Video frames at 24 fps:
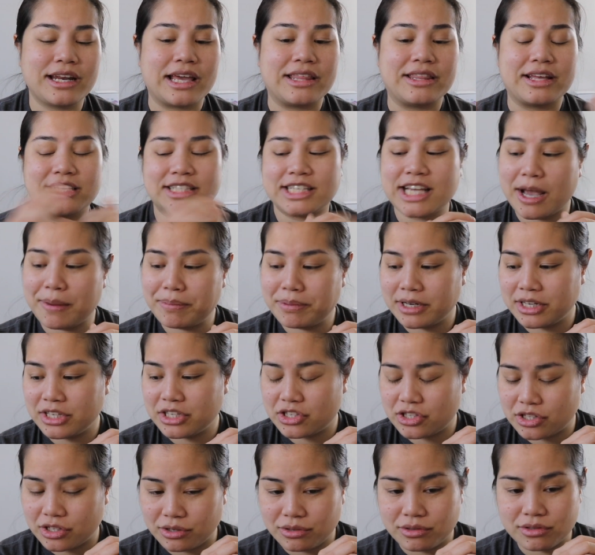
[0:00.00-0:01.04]
and that's happening
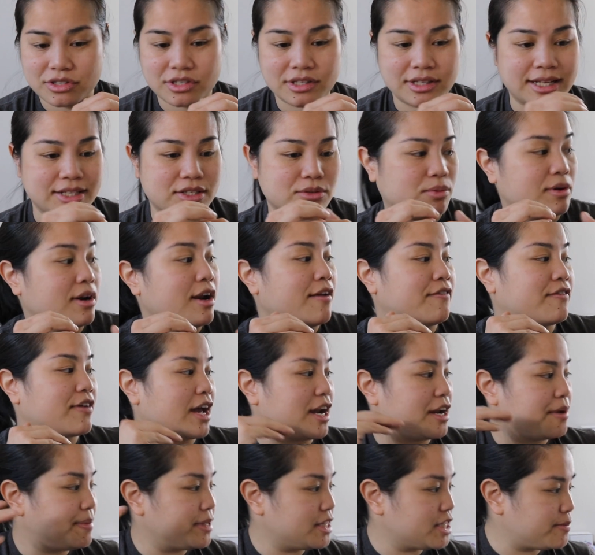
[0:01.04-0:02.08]
soon. So that's what I've
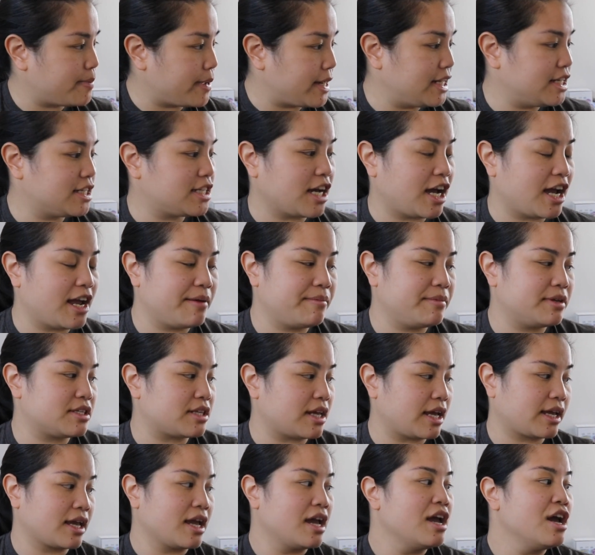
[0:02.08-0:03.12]
kind of been spending time is
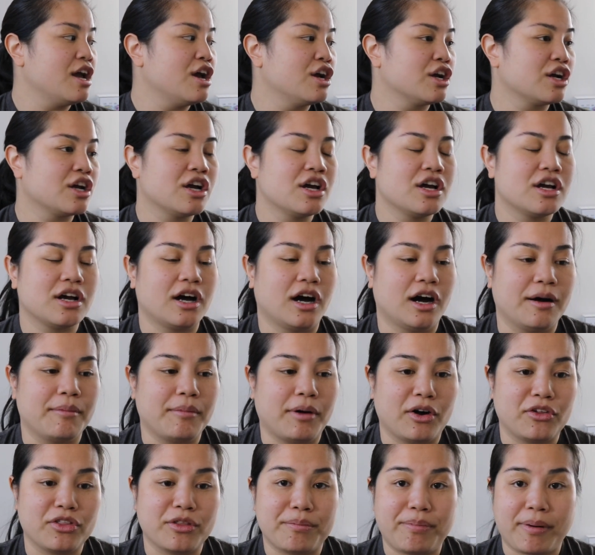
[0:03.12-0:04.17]
like um,
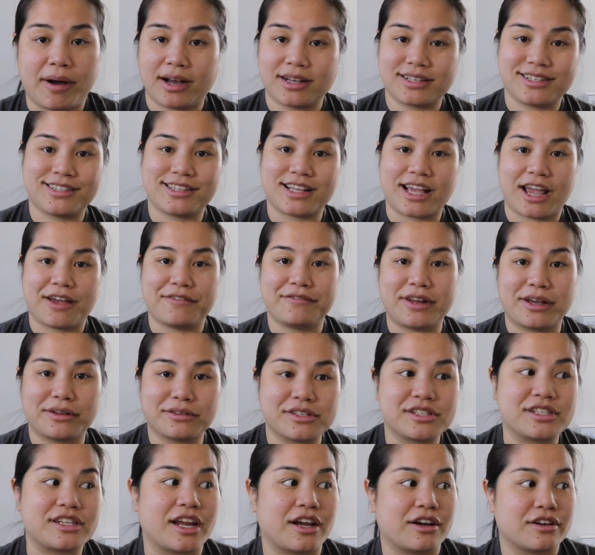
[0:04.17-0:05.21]
all the boxes I have
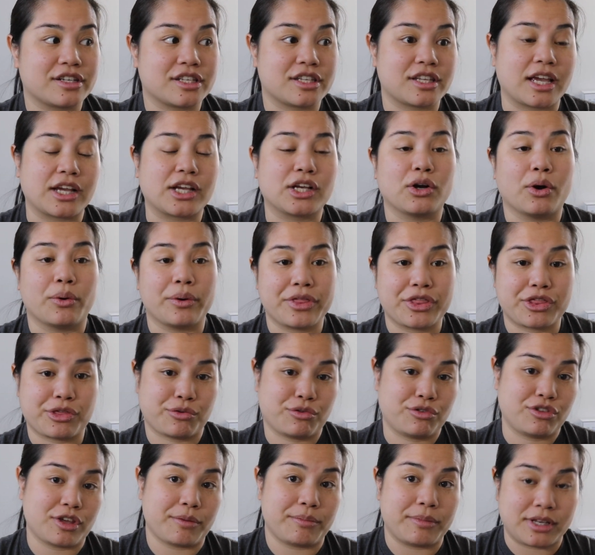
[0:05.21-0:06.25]
downstairs, like going
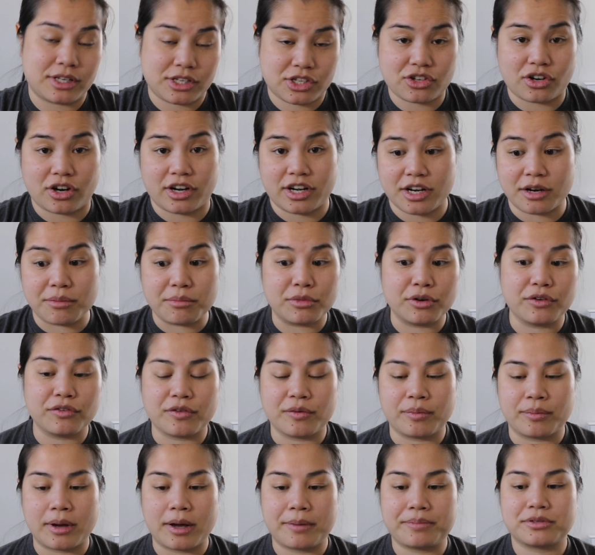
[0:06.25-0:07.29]
through them and starting to move
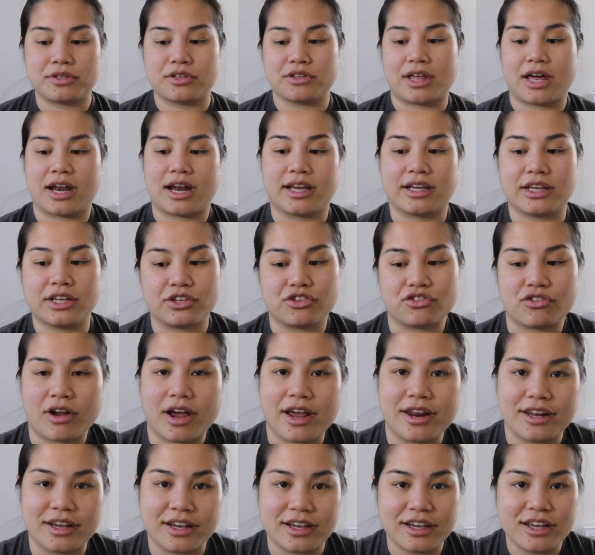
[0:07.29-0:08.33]
them up so that I can
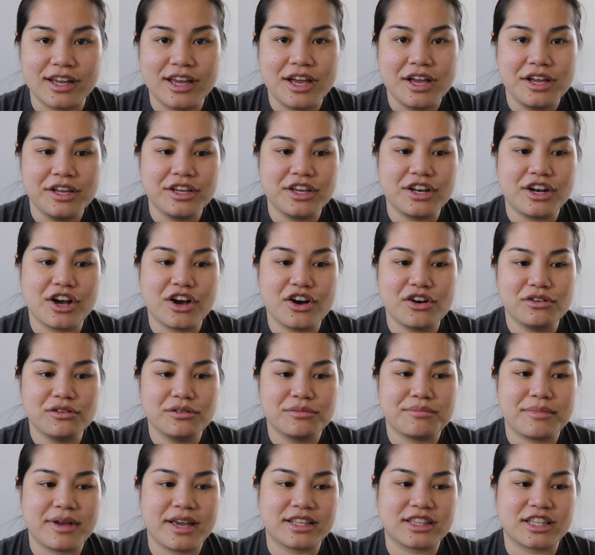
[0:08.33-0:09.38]
try to, you know,
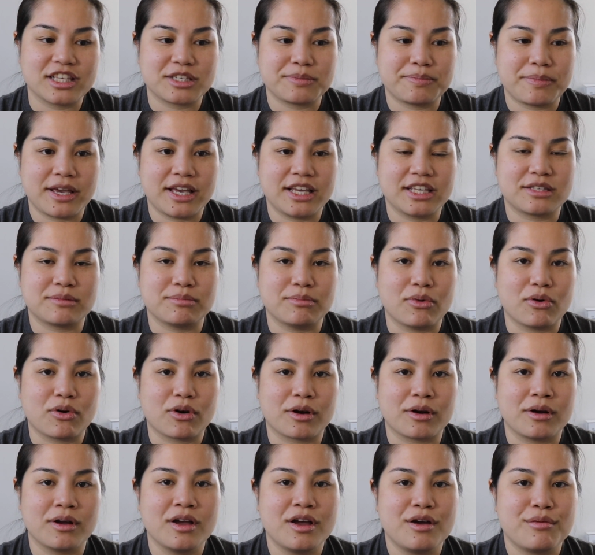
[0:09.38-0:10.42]
make the space
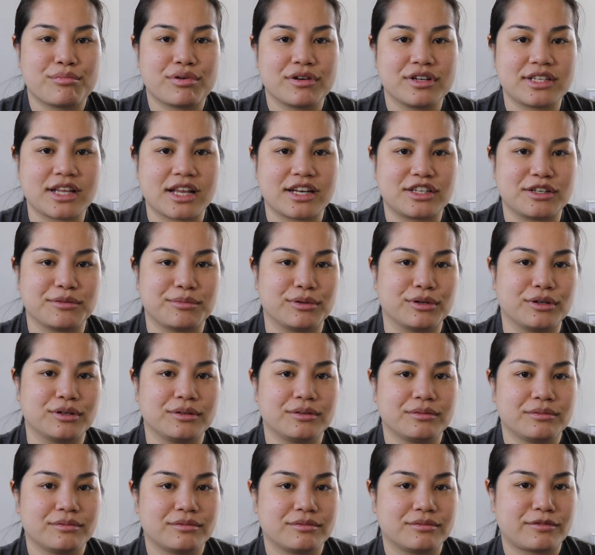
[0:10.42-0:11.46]
more
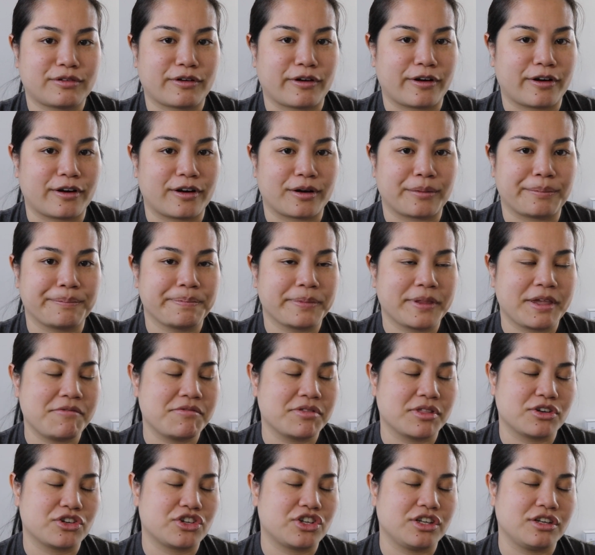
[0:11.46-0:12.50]
presentable for her,
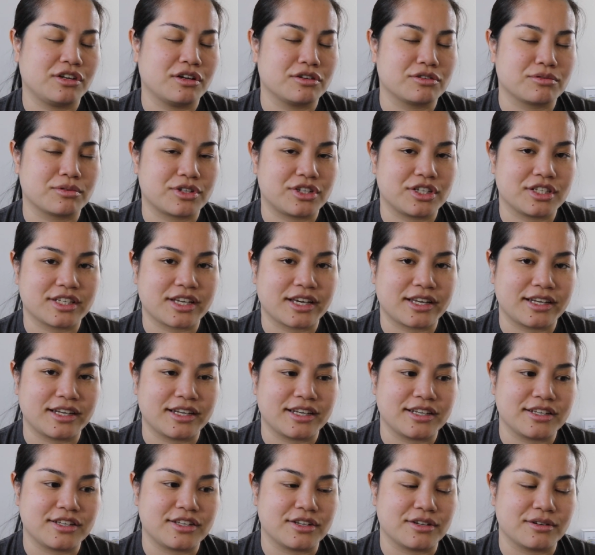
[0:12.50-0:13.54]
even though she knows what she's getting
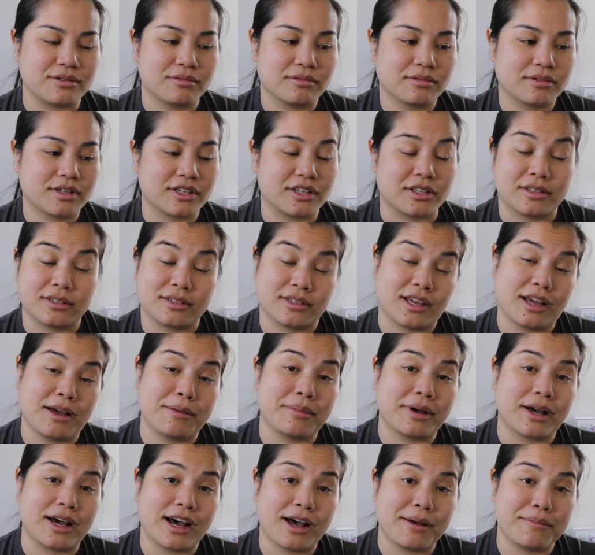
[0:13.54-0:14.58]
into because
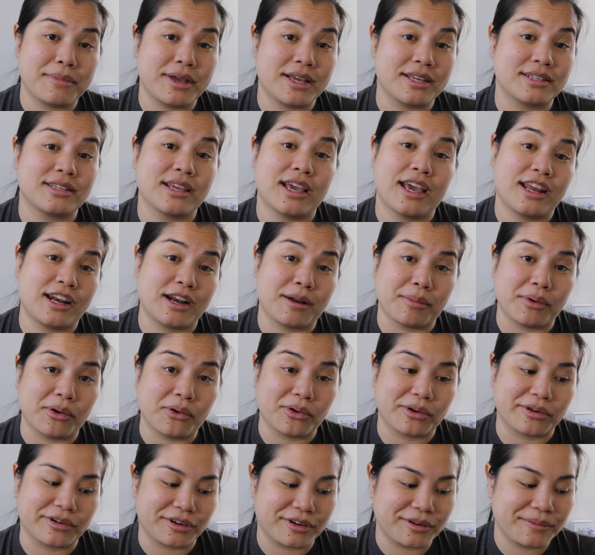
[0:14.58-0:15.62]
I'm a hot mess and I'm a
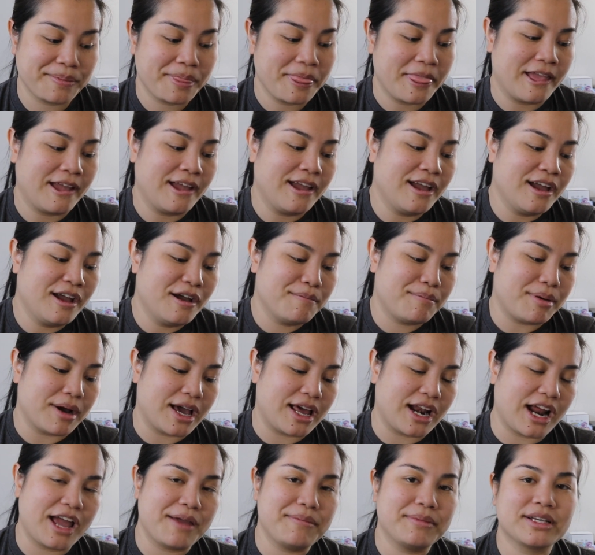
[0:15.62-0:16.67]
hoarder.
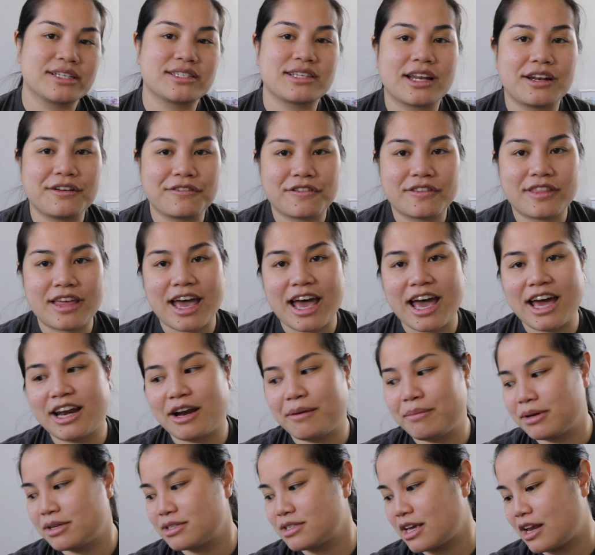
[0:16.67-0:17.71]
But I'm excited for that.
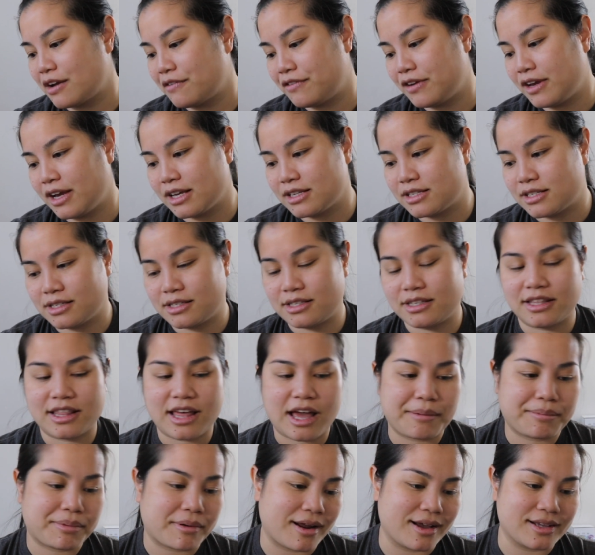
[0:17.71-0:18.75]
I'm excited for you guys to see
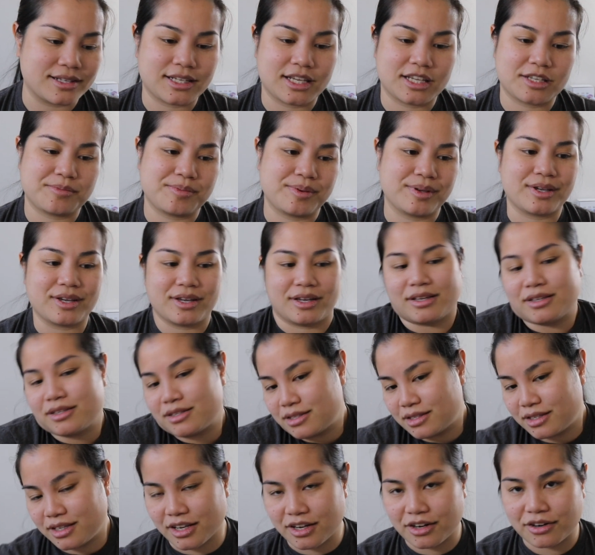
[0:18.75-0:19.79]
that process
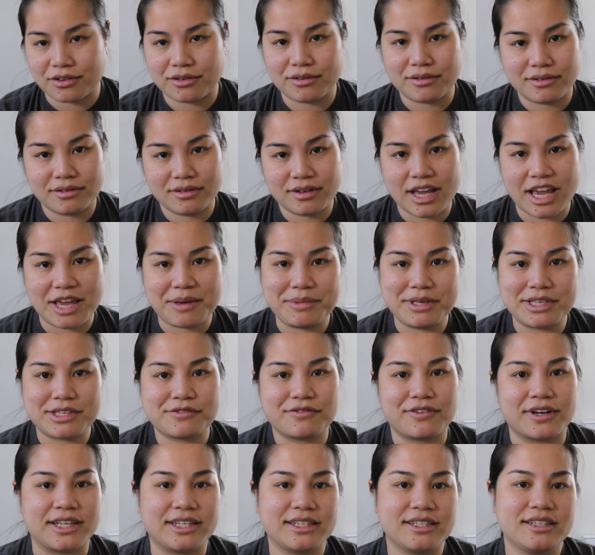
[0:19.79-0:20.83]
because, you know, Amy's
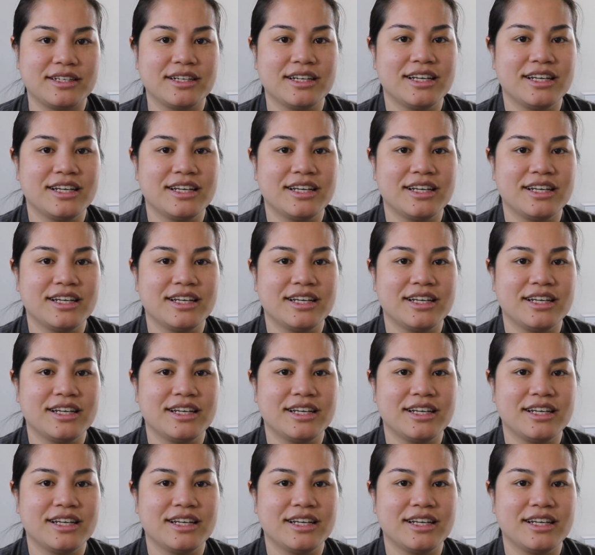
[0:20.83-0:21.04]
fun.